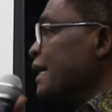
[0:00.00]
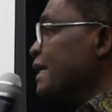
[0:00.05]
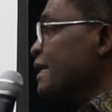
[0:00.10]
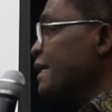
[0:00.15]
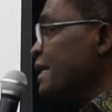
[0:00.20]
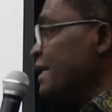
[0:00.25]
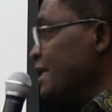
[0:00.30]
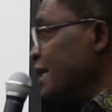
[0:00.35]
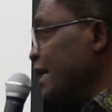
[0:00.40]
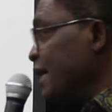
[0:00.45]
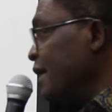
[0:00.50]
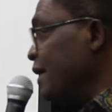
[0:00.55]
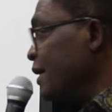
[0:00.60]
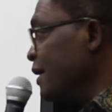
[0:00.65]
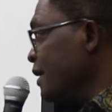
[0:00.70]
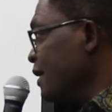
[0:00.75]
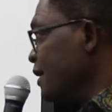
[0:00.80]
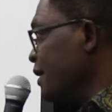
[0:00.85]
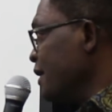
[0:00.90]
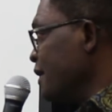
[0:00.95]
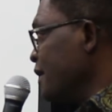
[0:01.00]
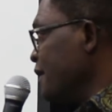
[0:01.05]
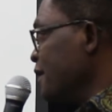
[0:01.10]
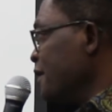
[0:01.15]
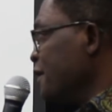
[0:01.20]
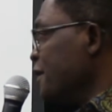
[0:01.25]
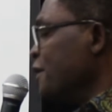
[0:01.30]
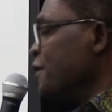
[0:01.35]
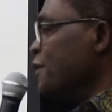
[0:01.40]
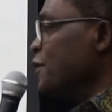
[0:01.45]
like Kenya,
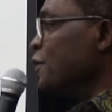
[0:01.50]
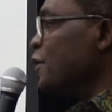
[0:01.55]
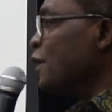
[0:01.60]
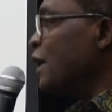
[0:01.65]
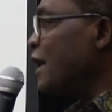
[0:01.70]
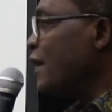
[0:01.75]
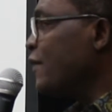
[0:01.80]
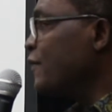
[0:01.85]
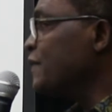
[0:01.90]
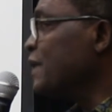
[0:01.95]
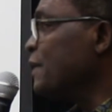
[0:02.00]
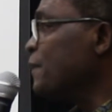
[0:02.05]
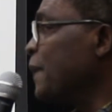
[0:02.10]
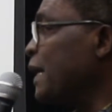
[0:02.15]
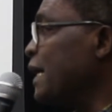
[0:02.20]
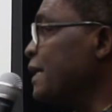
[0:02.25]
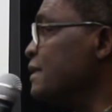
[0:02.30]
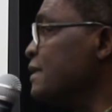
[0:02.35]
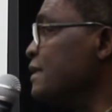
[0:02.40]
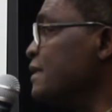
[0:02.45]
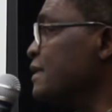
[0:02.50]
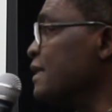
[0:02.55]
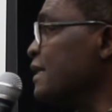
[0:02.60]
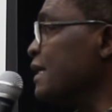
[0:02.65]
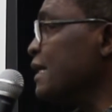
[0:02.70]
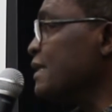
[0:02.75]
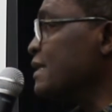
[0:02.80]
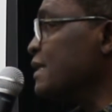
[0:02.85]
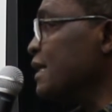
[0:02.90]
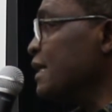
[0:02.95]
you have the parties
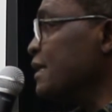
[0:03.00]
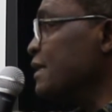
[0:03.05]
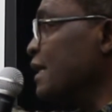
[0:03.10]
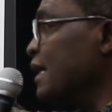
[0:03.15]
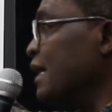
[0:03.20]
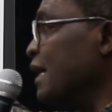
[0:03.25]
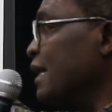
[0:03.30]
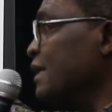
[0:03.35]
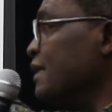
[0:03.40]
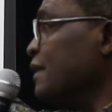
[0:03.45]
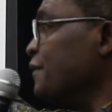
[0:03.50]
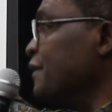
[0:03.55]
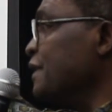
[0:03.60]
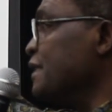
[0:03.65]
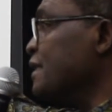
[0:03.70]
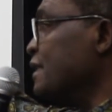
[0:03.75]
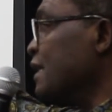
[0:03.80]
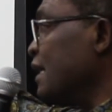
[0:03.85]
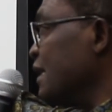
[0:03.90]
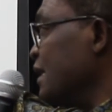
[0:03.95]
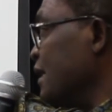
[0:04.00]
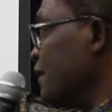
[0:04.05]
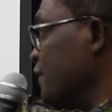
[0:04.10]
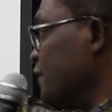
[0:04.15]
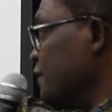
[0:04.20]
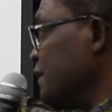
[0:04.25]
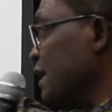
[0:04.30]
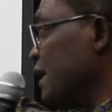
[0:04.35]
elected at the regional level.